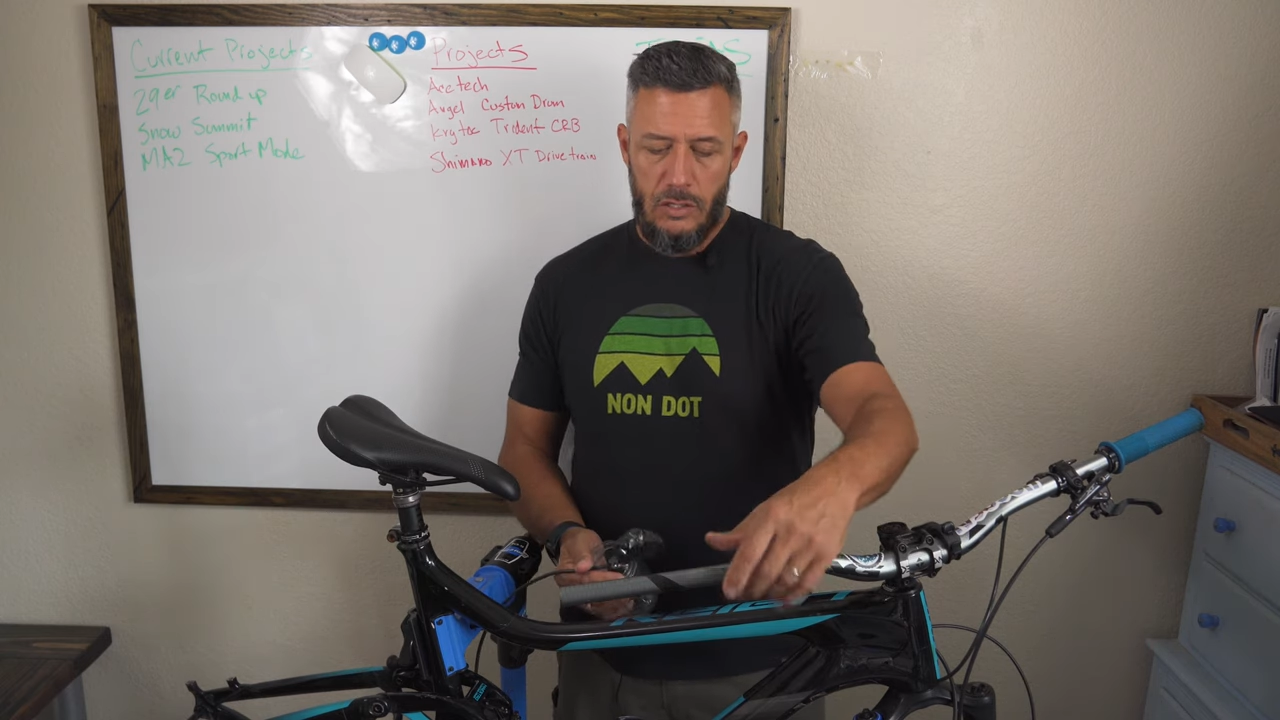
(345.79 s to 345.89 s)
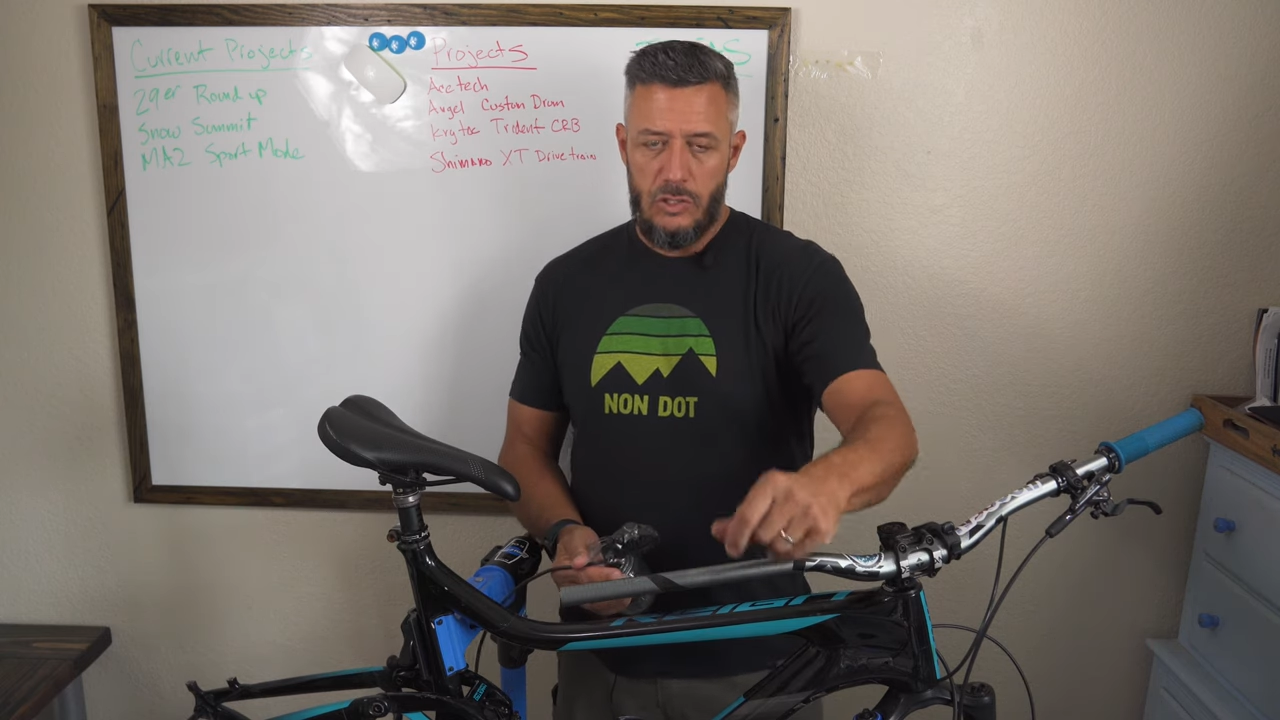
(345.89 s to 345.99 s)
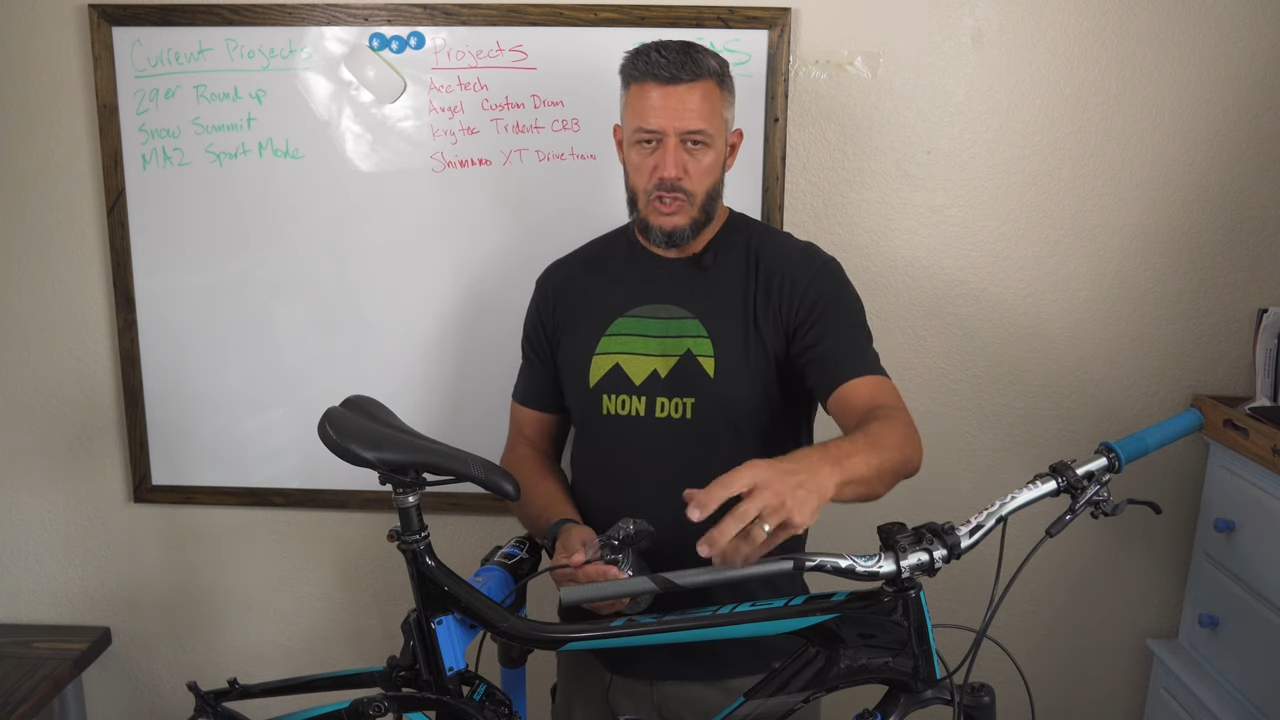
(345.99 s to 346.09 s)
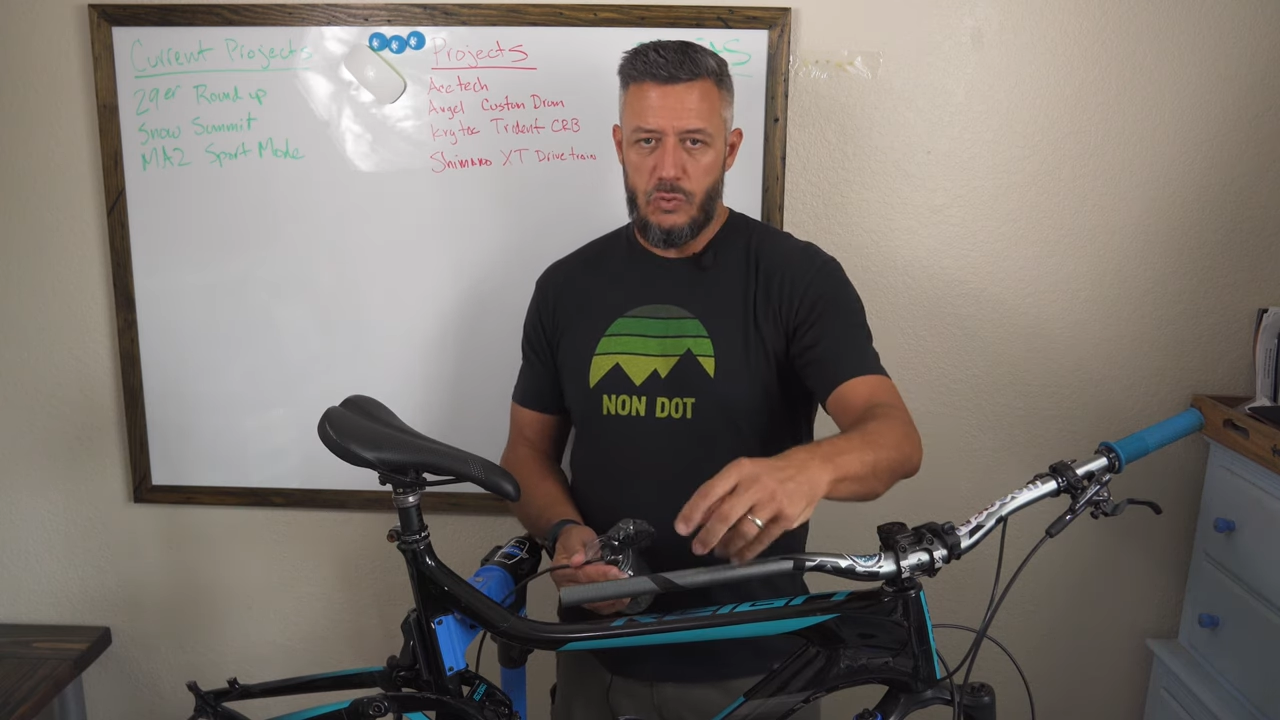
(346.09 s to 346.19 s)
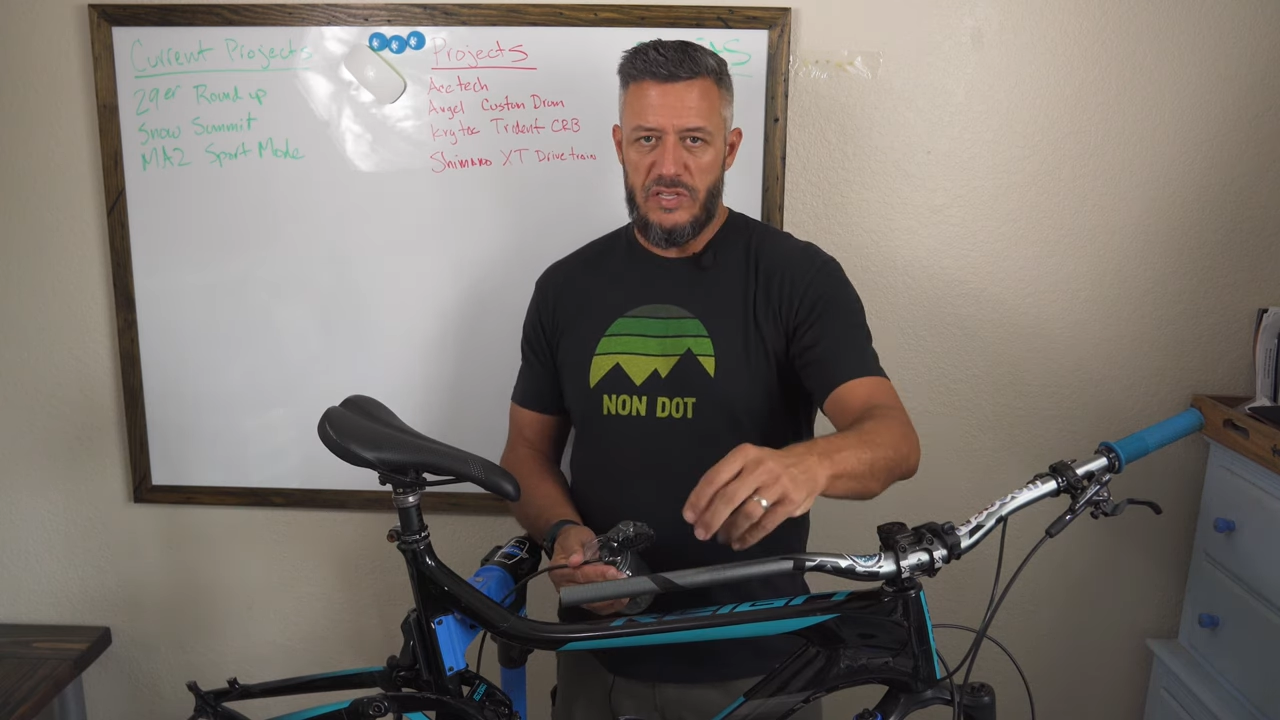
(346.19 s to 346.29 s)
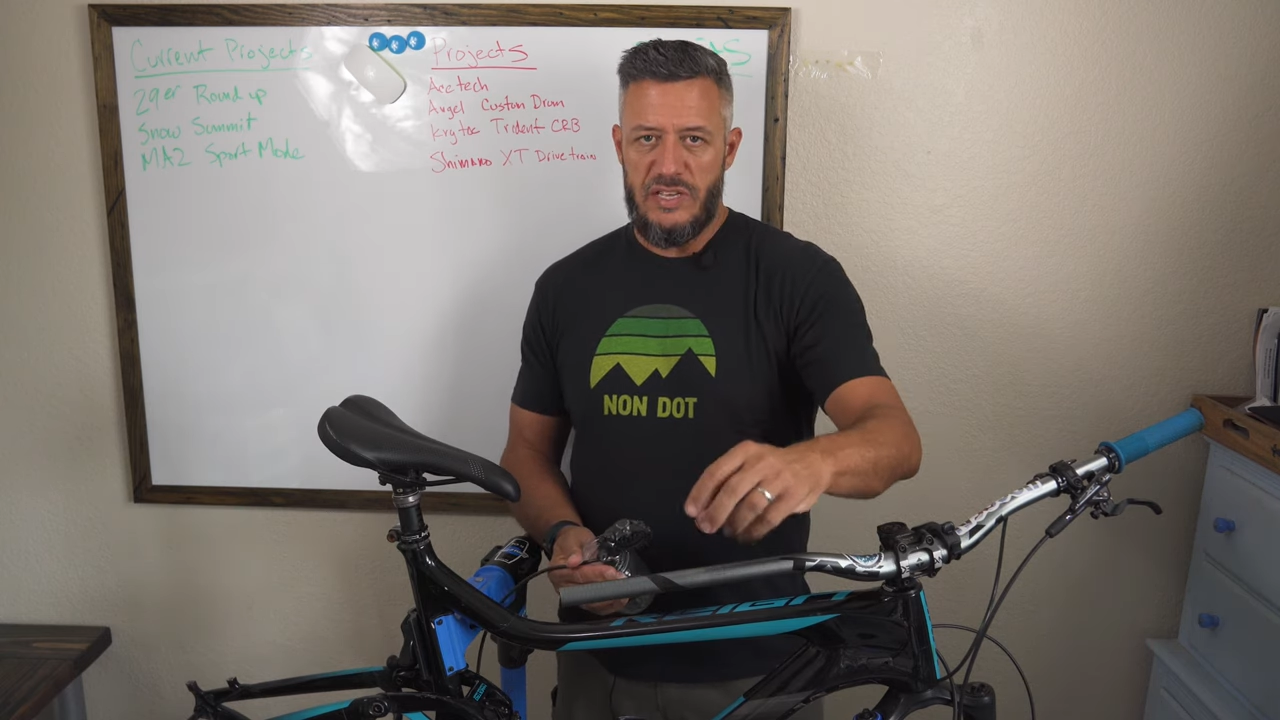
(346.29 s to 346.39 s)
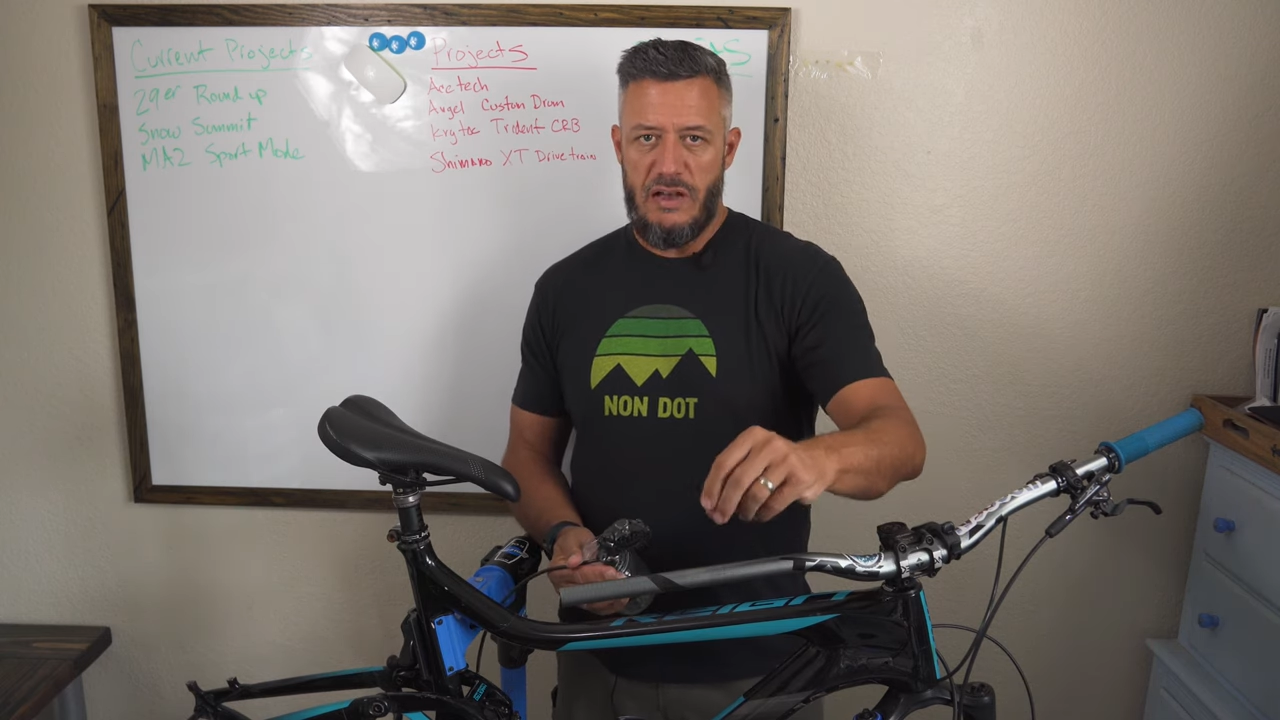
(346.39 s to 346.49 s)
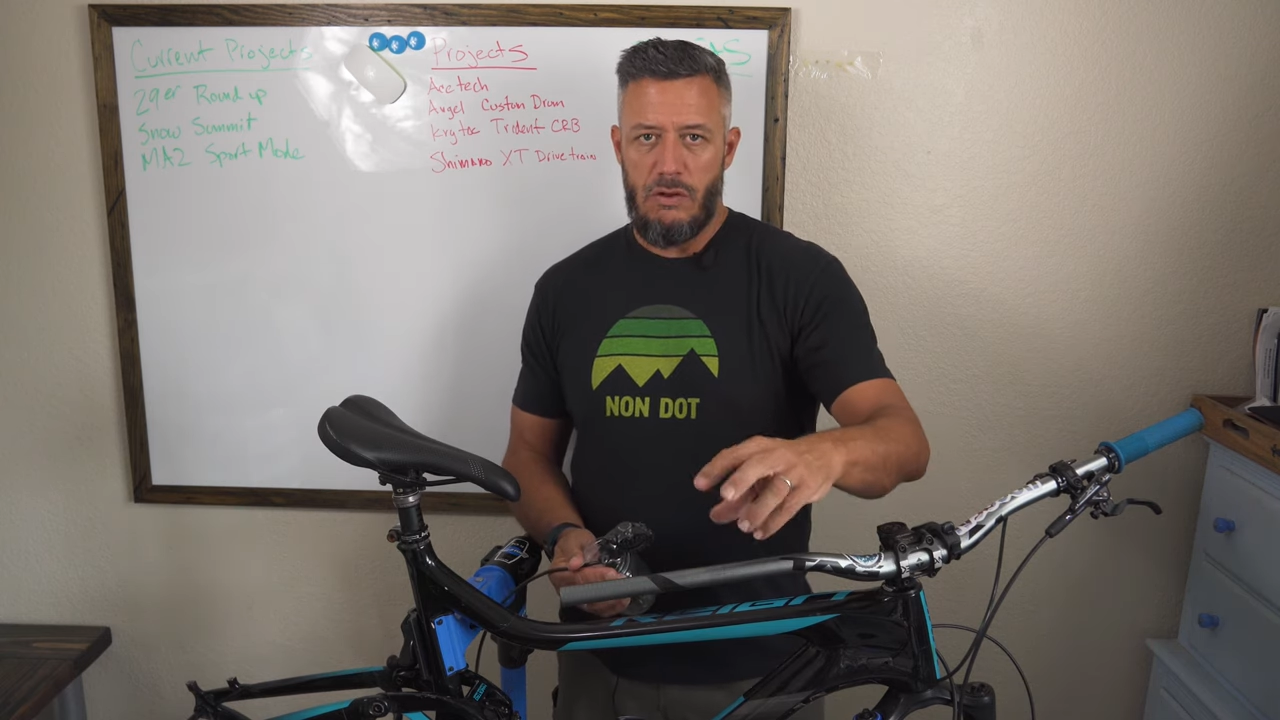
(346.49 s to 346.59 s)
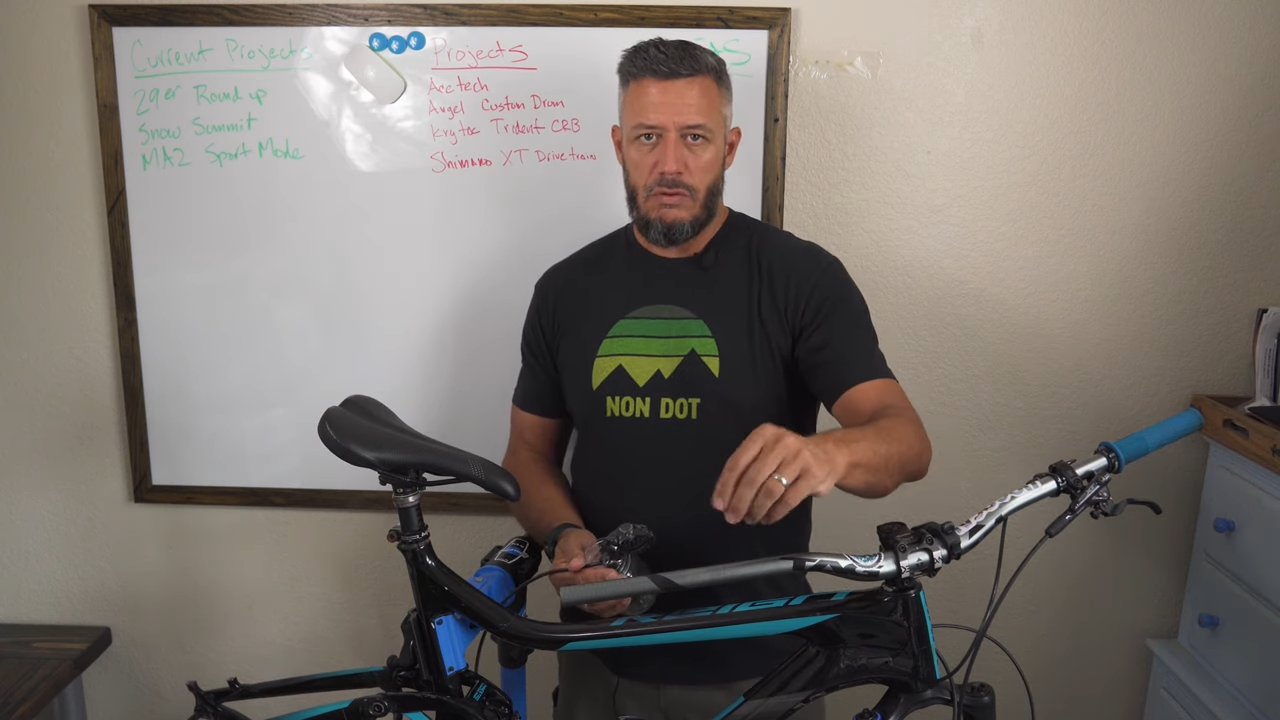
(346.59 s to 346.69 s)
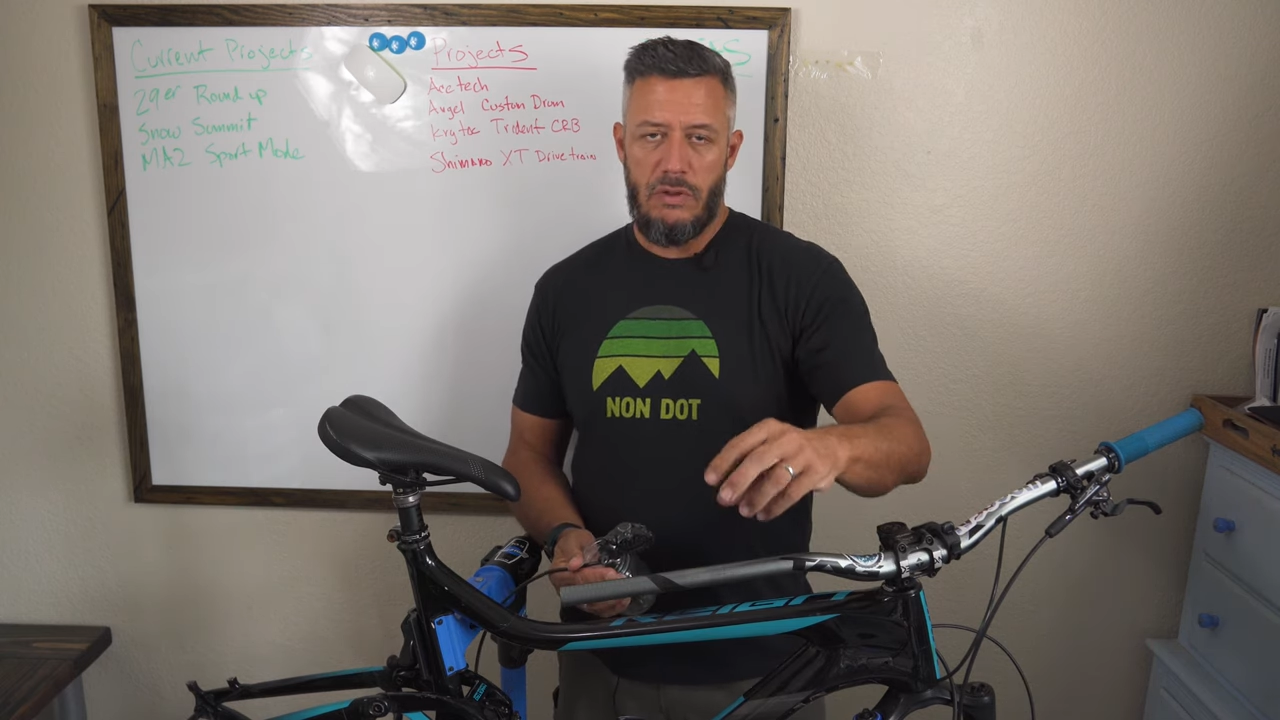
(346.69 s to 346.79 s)
squeeze
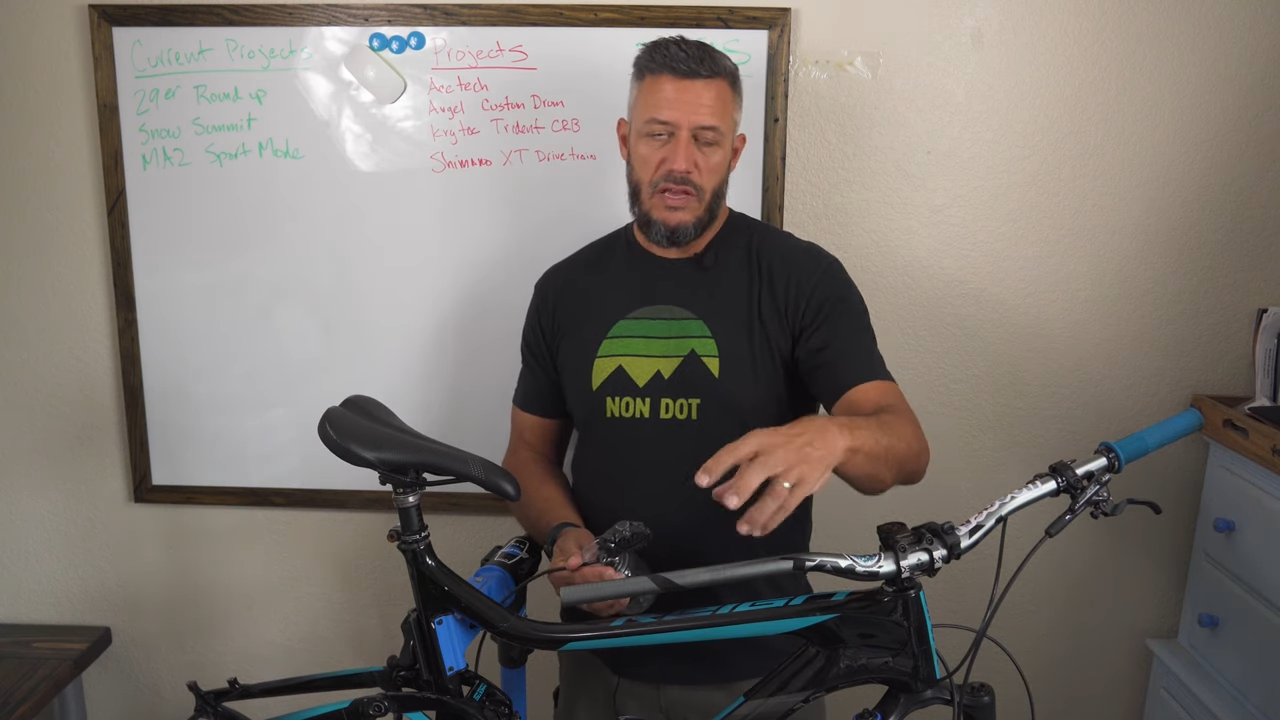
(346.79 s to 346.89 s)
out